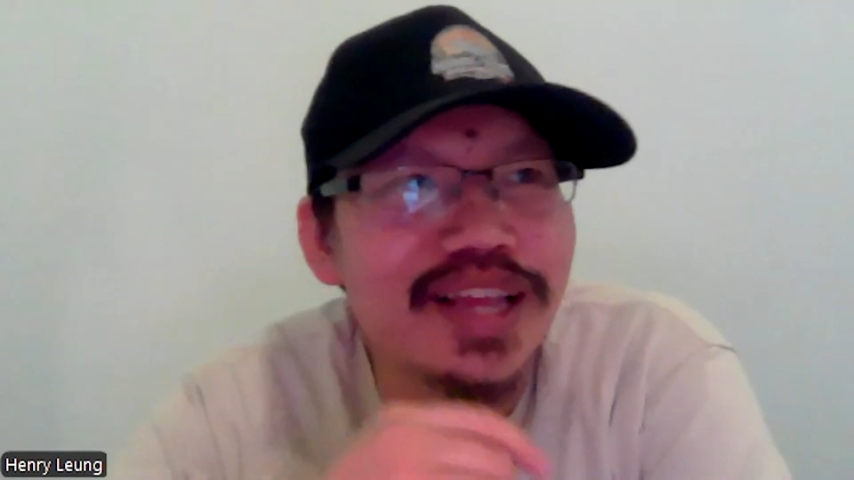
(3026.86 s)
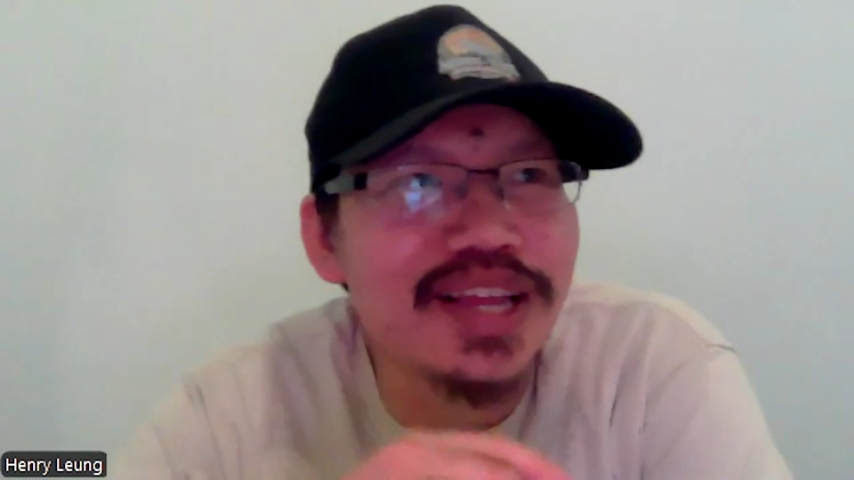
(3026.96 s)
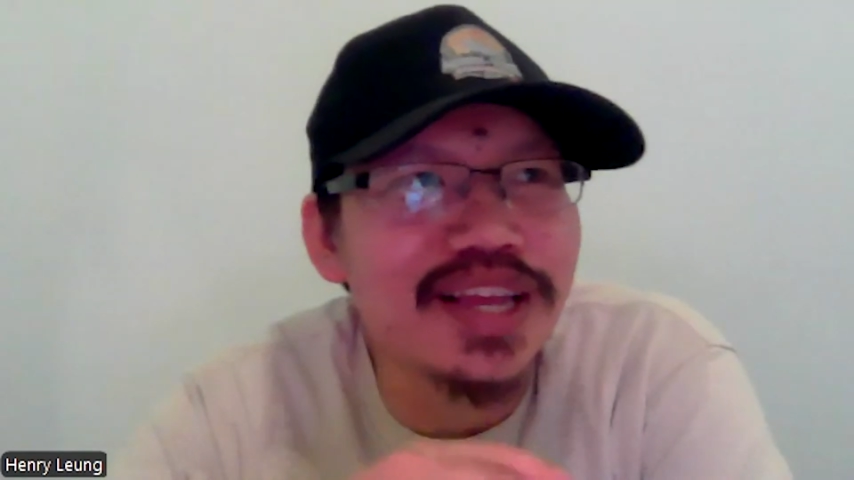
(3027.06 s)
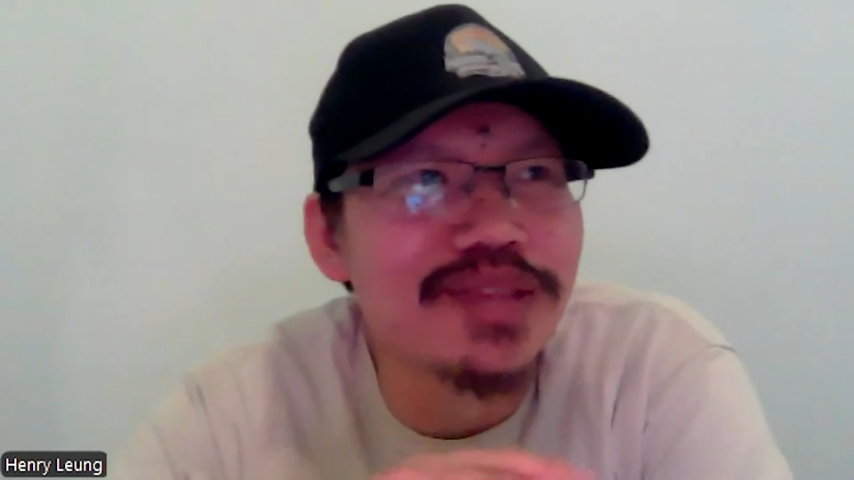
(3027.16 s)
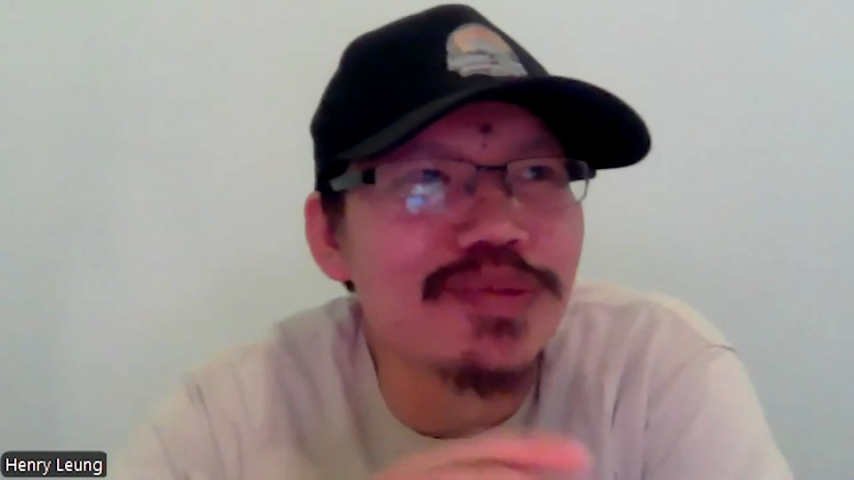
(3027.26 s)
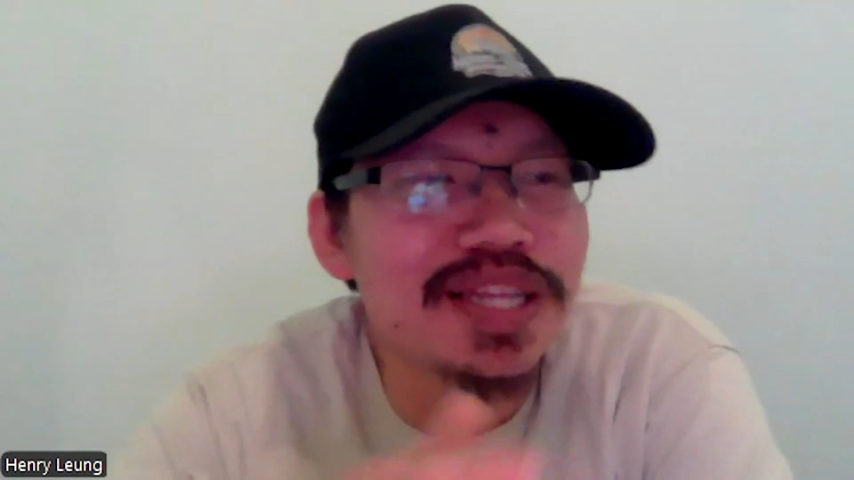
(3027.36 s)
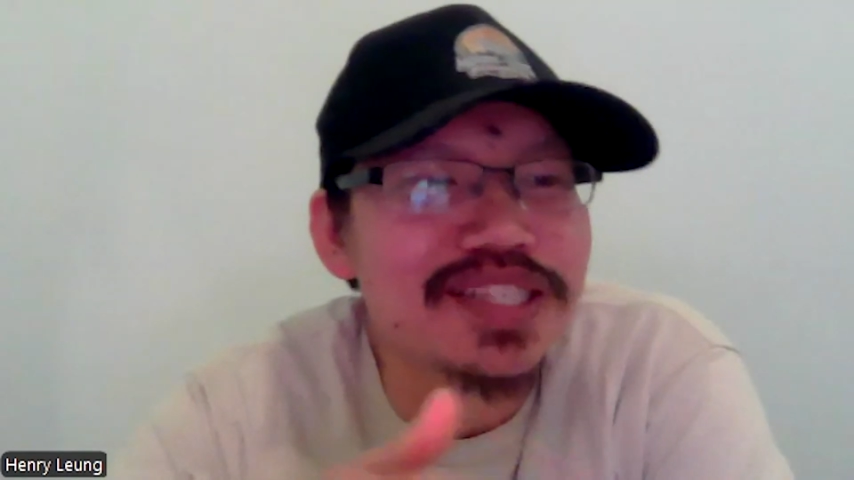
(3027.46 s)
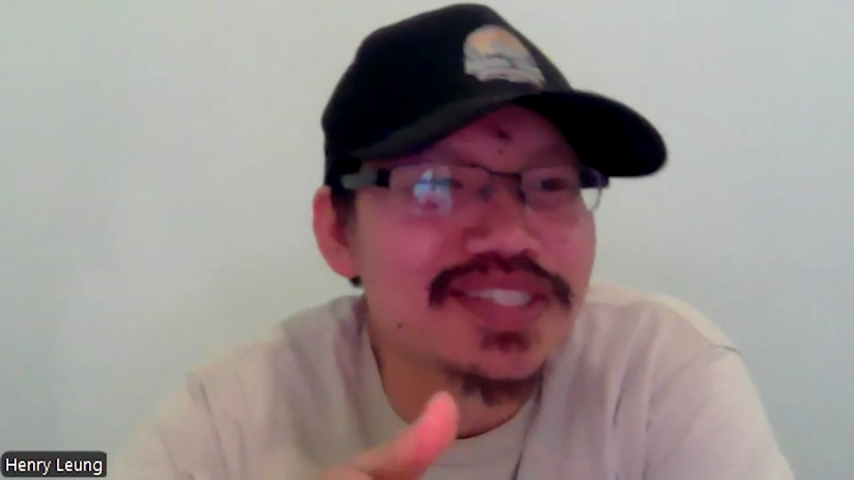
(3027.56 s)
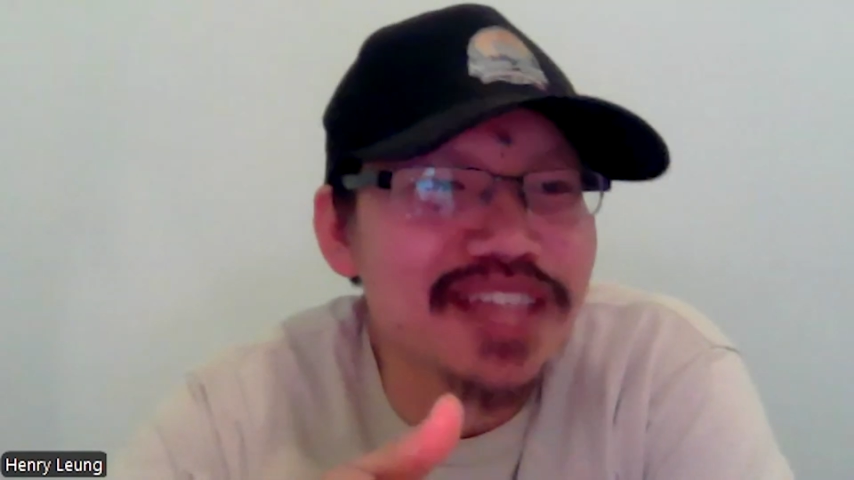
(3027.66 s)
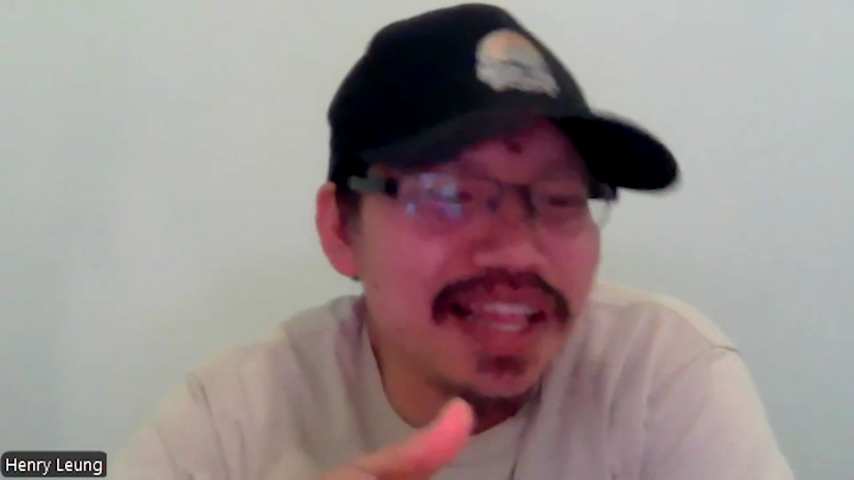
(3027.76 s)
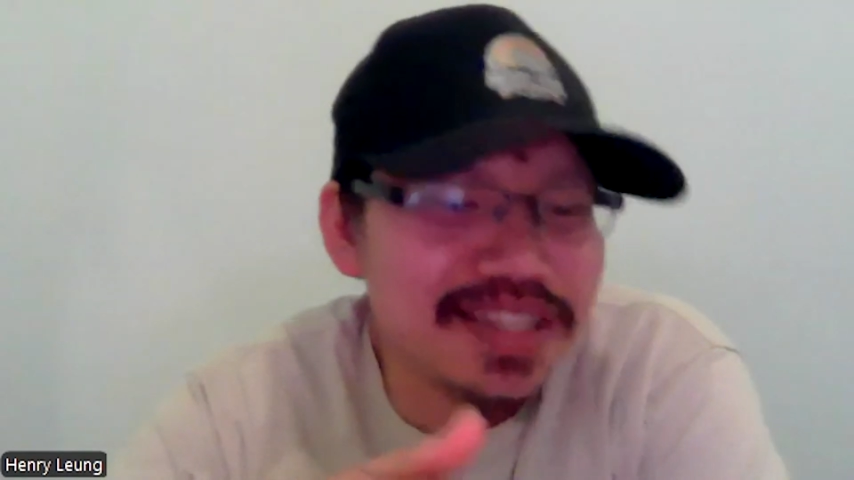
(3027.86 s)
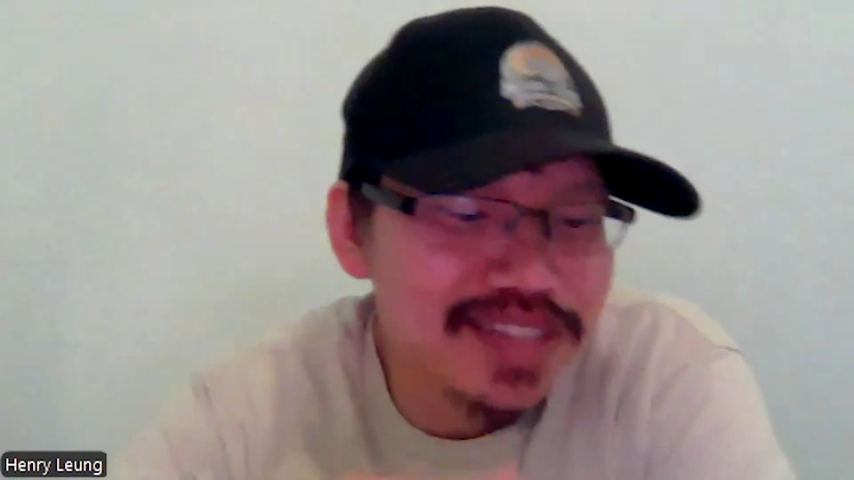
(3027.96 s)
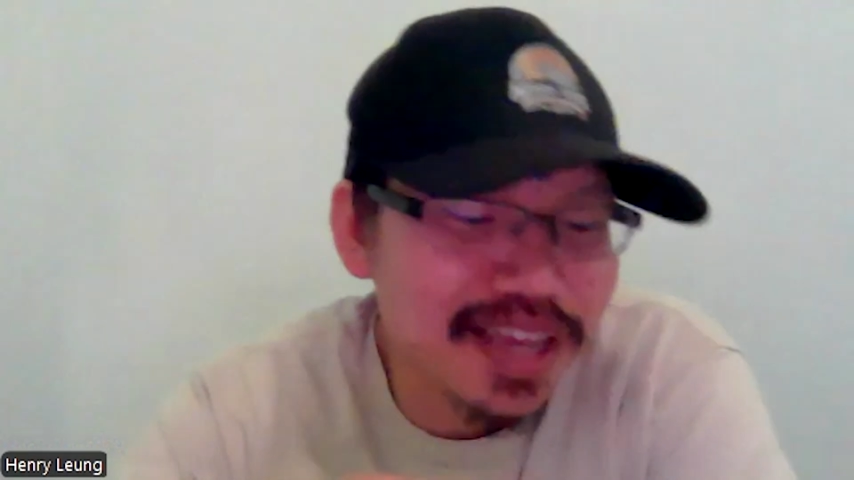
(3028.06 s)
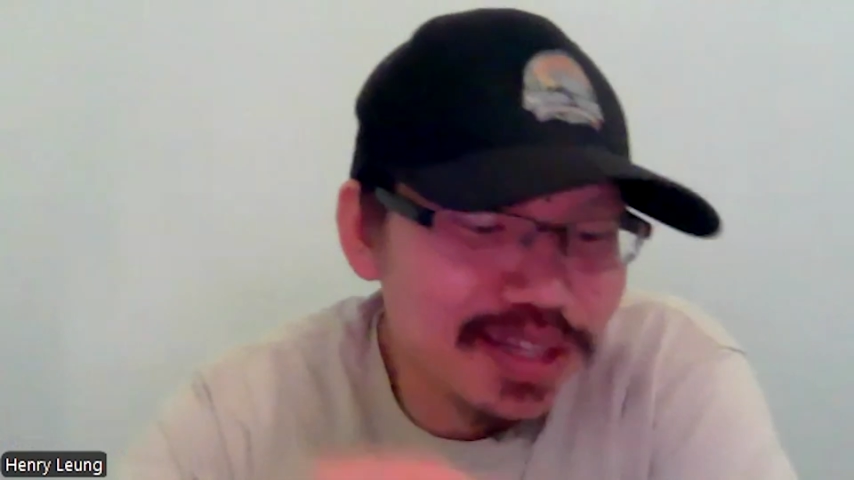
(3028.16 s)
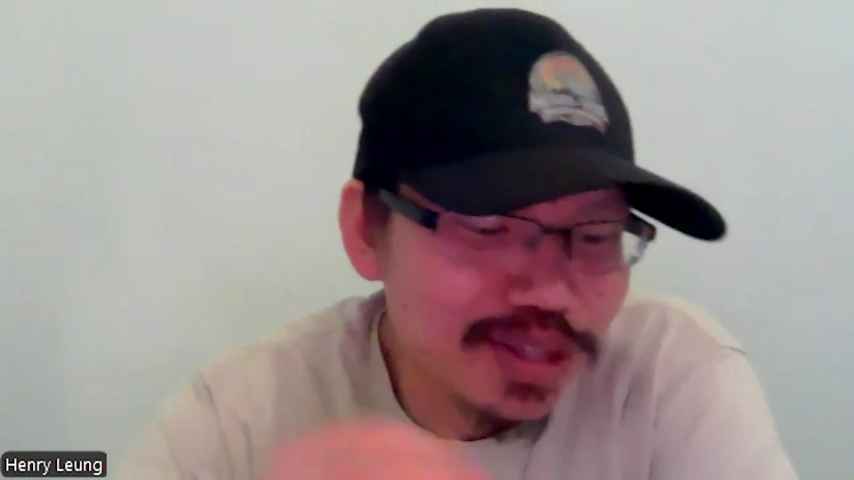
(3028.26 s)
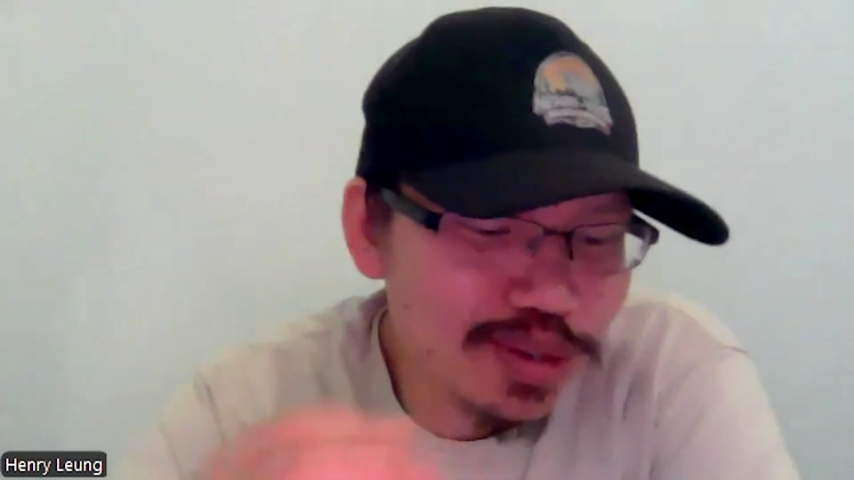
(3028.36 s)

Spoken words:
in what sense? Like a